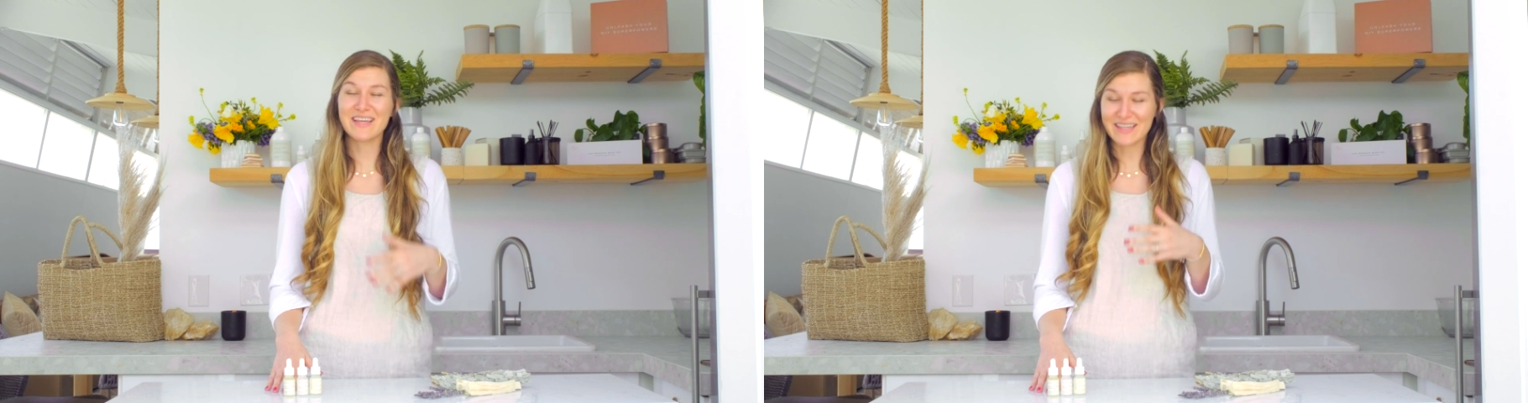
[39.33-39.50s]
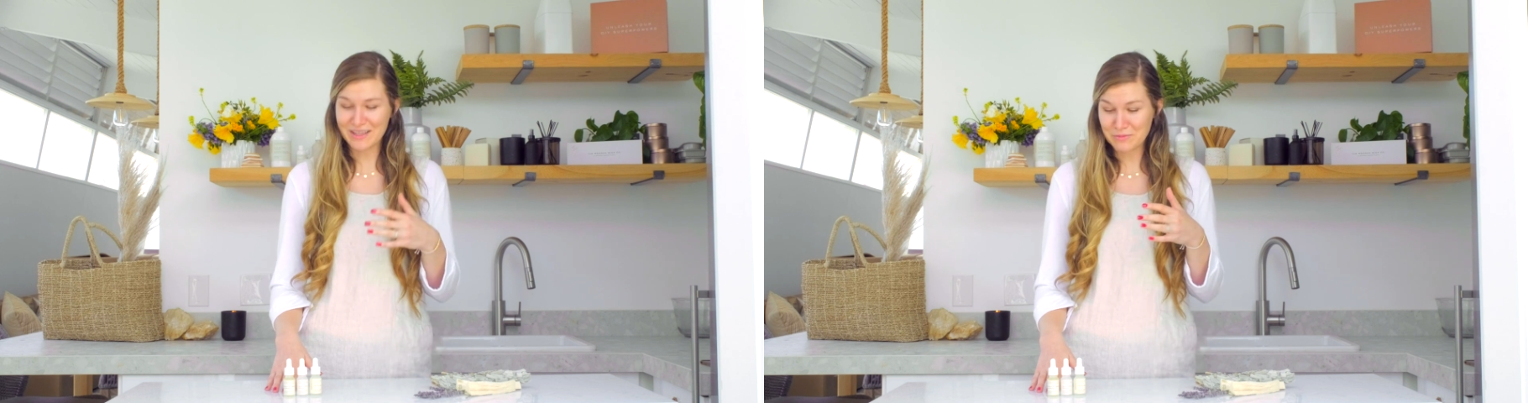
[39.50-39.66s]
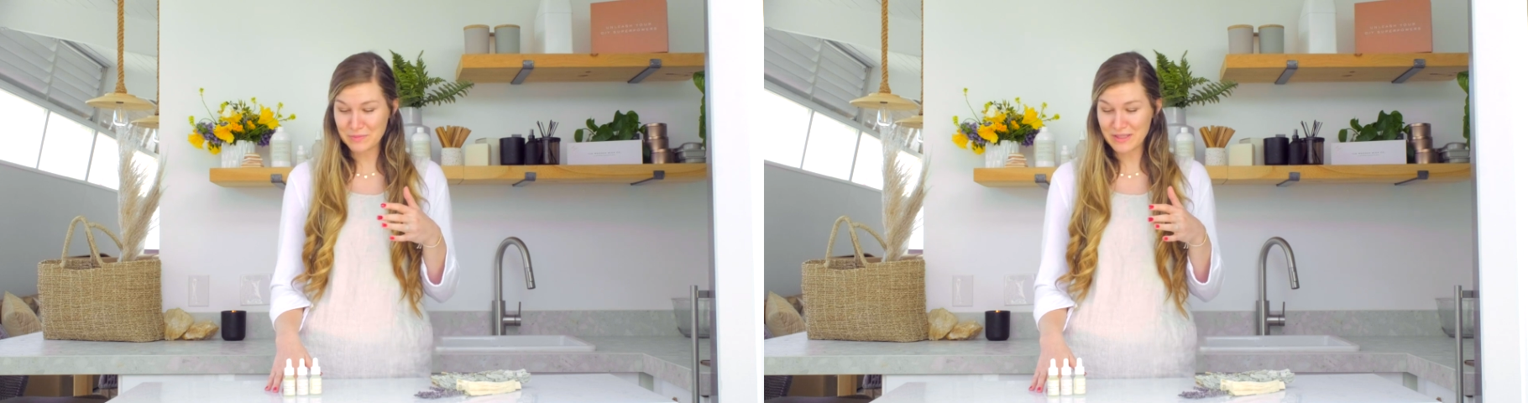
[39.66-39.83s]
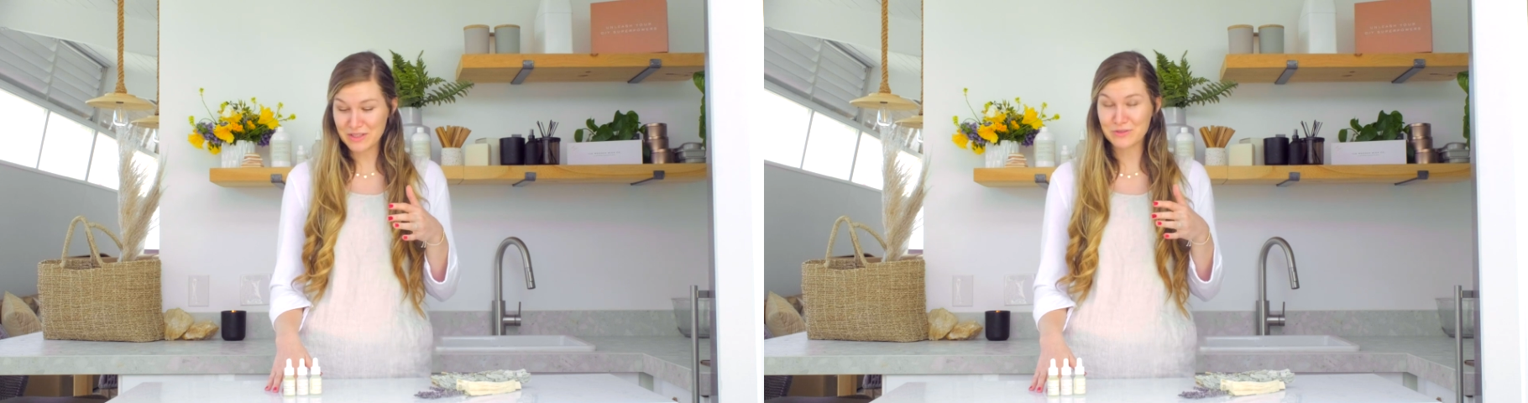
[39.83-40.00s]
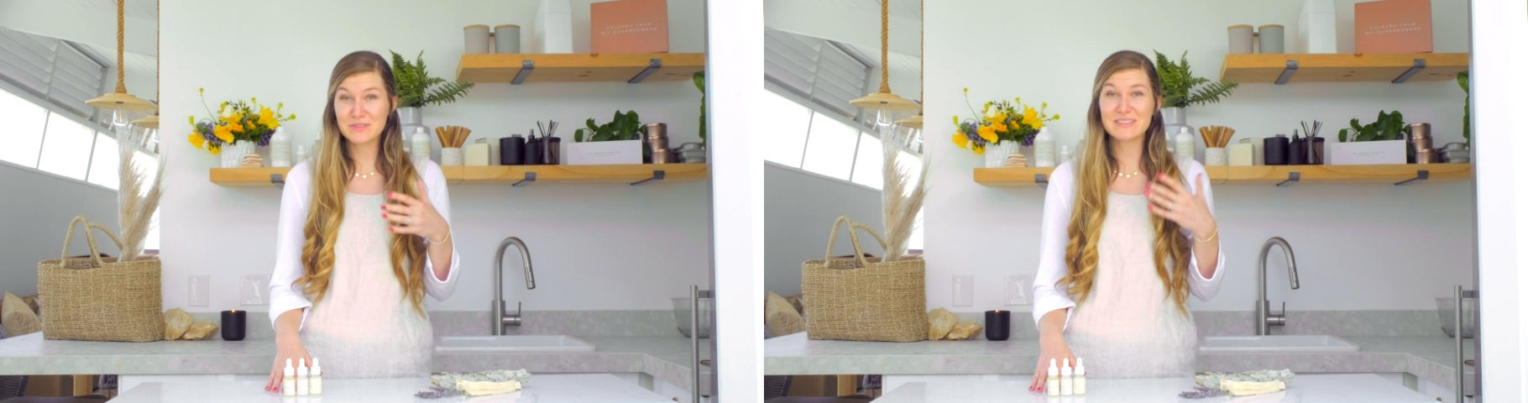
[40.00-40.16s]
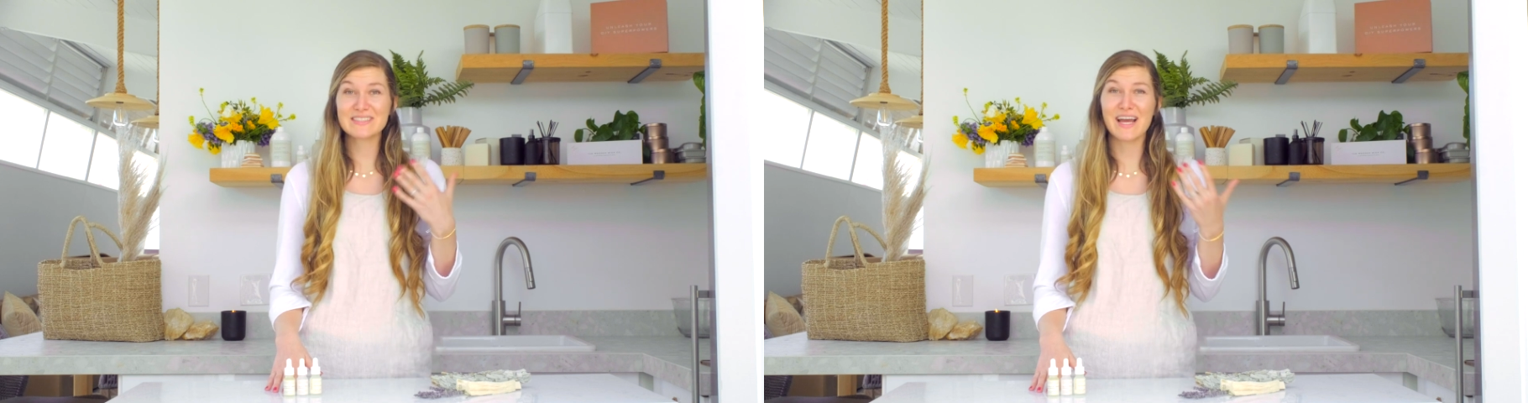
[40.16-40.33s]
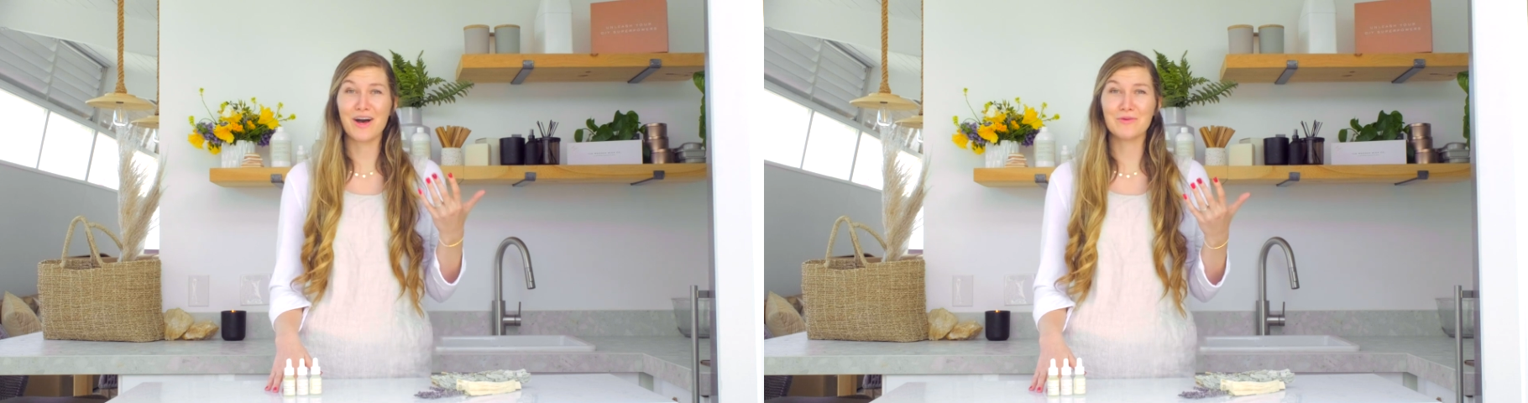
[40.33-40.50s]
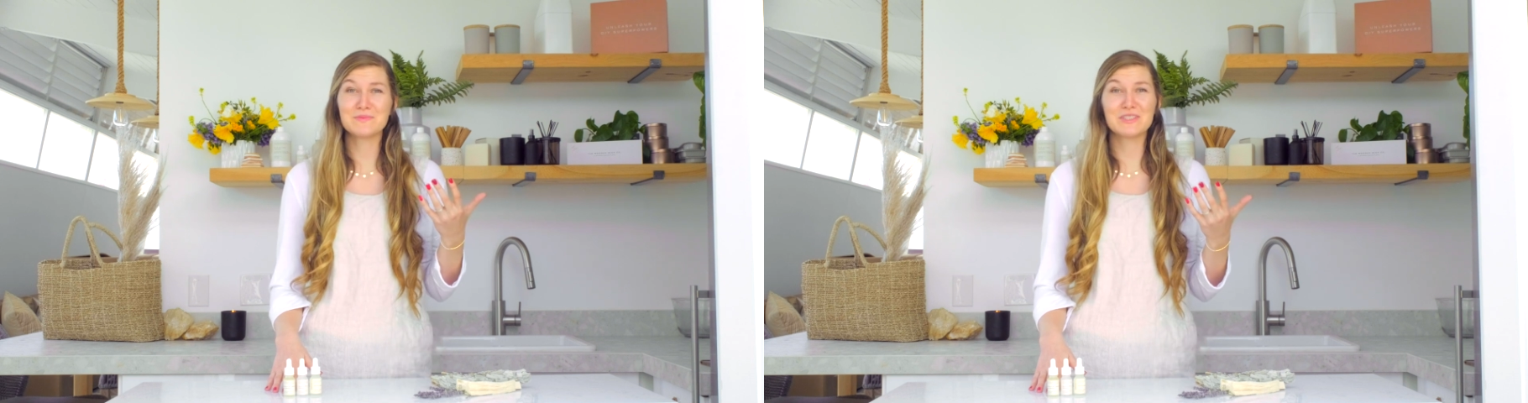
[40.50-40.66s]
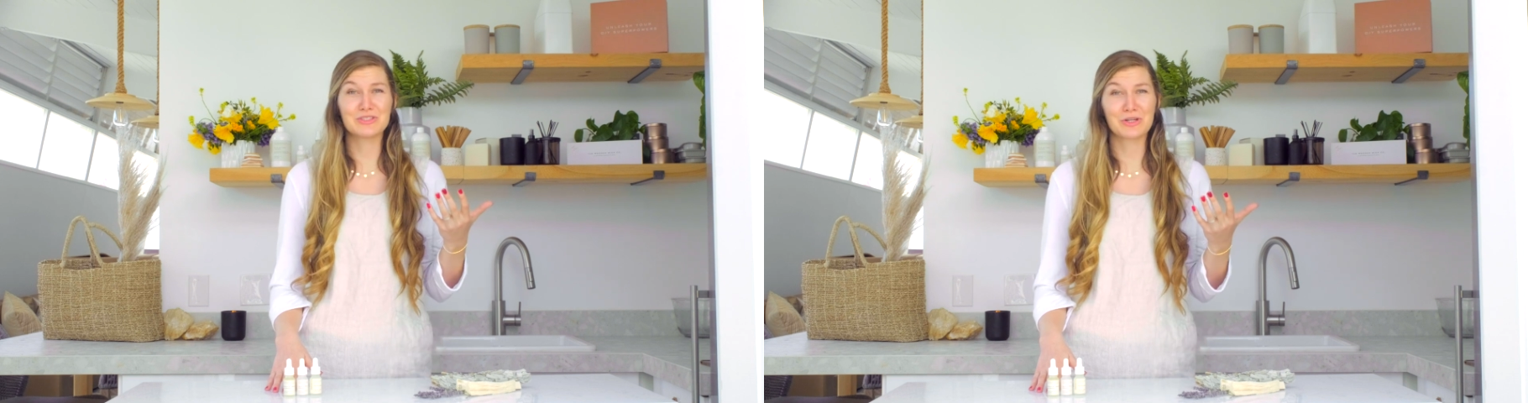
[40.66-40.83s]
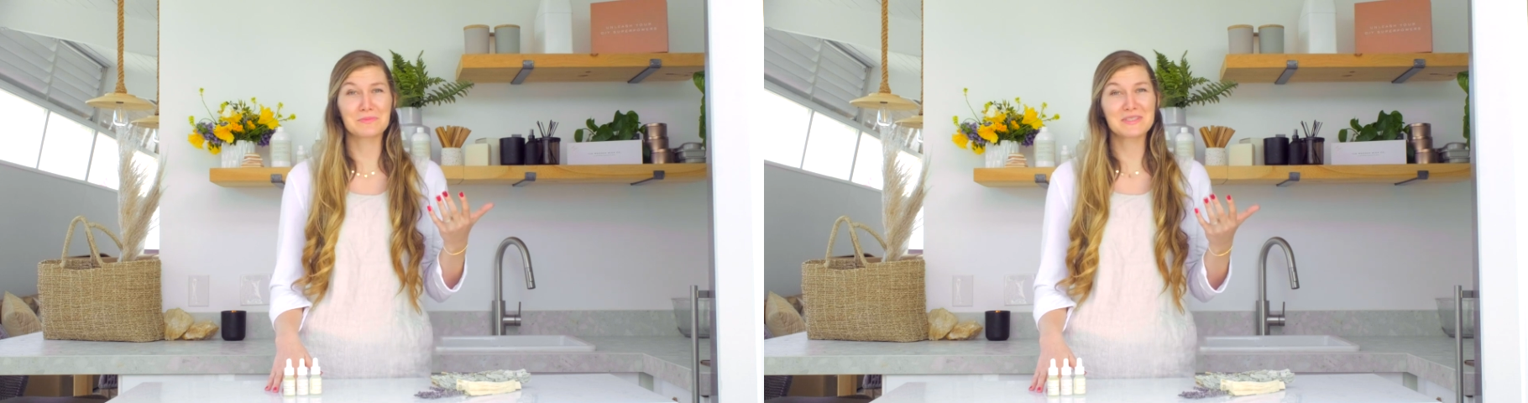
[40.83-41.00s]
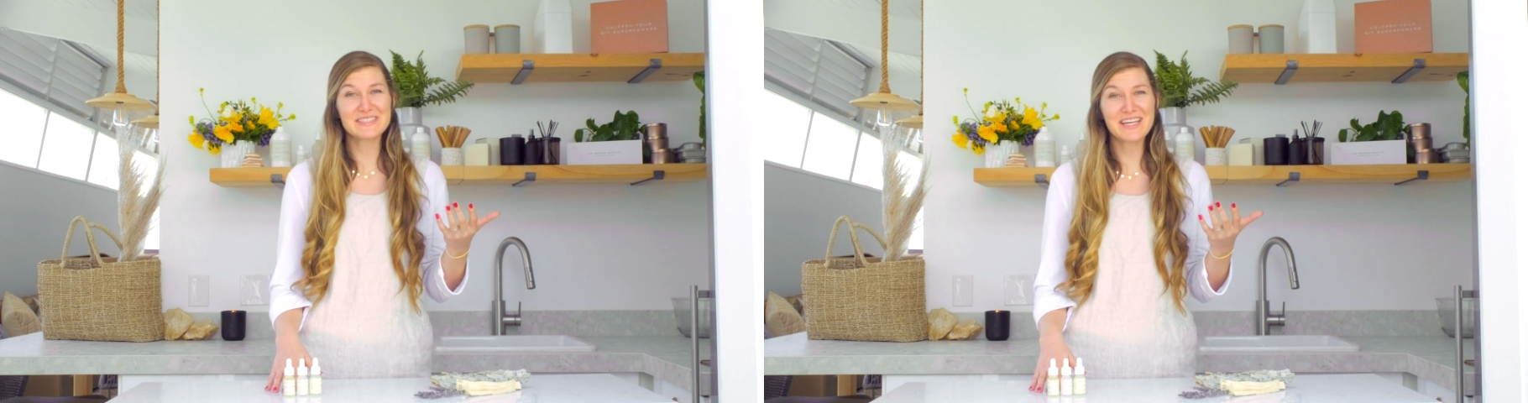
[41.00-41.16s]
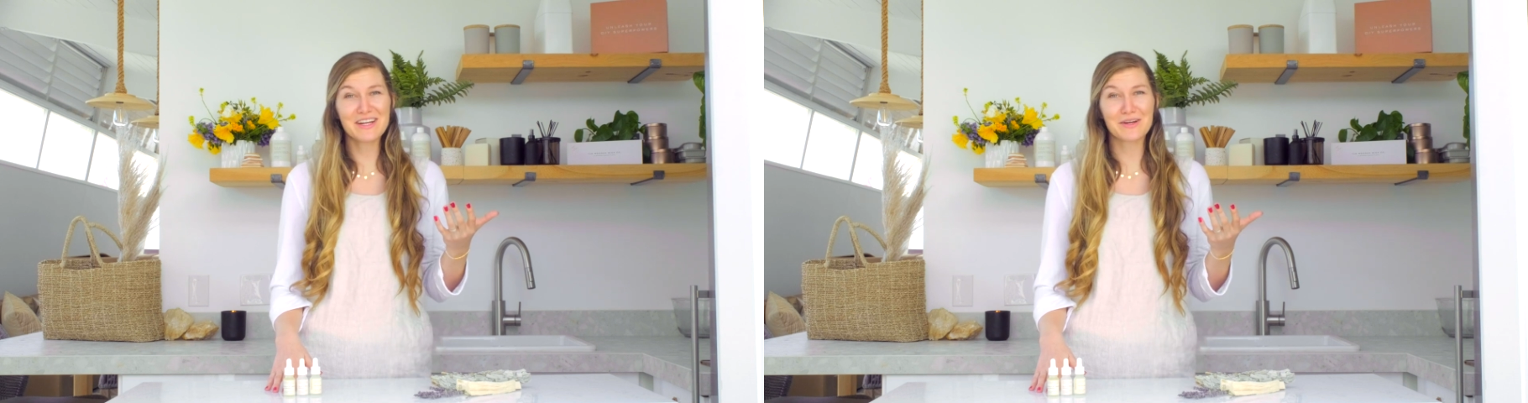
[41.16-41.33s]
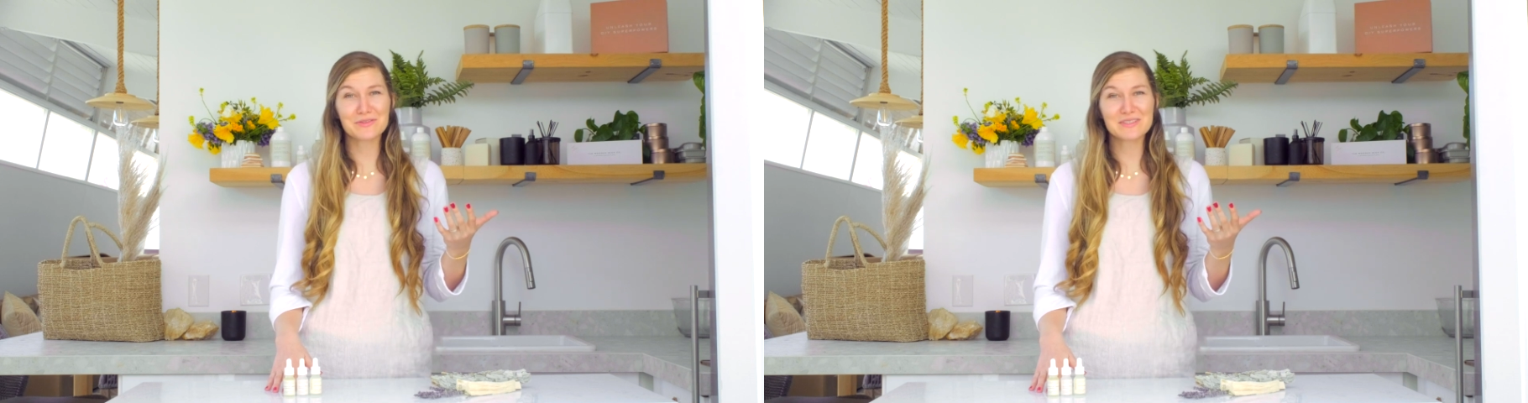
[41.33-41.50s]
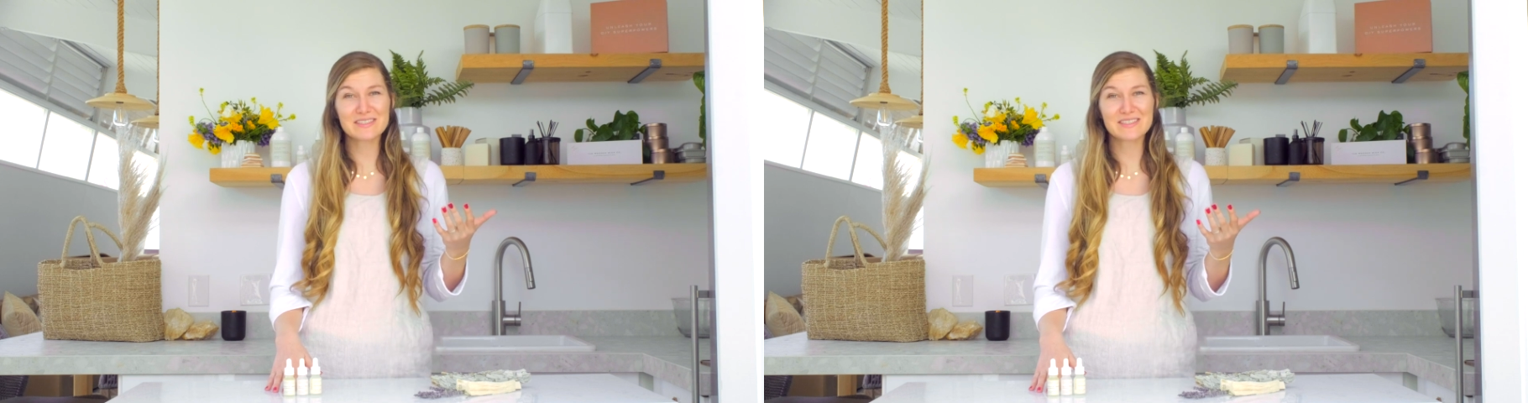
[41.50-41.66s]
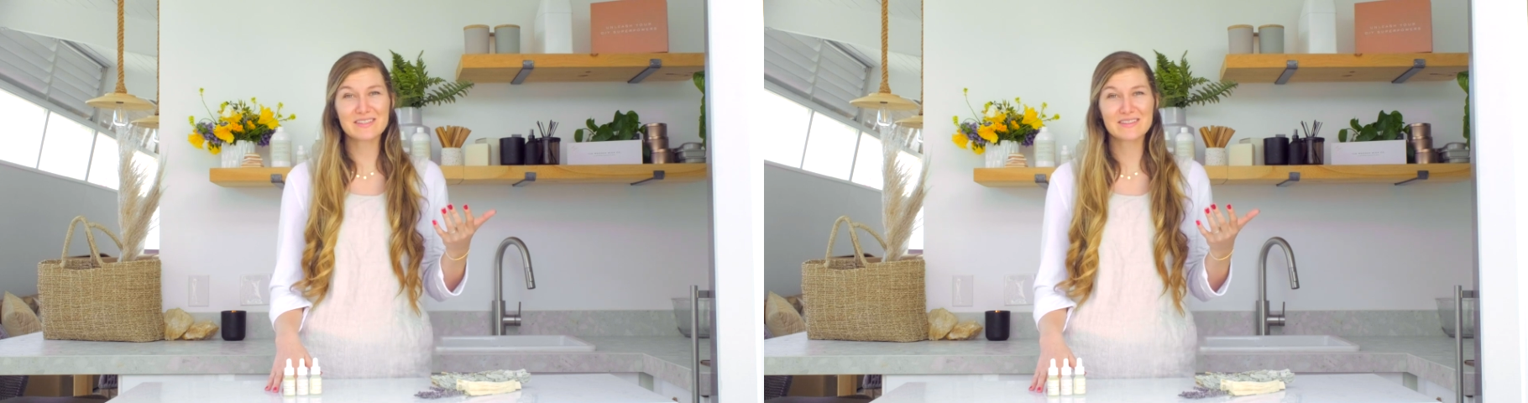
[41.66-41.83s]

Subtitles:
it can be used to help deter mosquitoes.